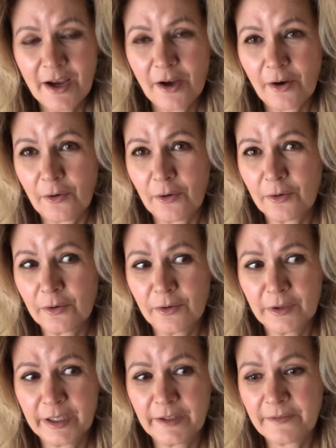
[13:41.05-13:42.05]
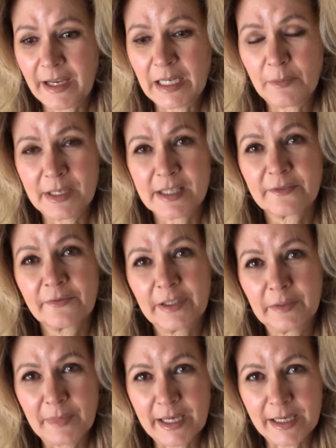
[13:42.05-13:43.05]
Or if anyone's
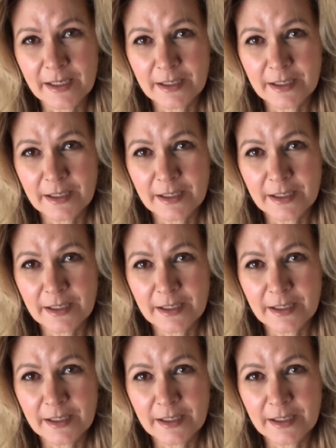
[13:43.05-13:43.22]
filming,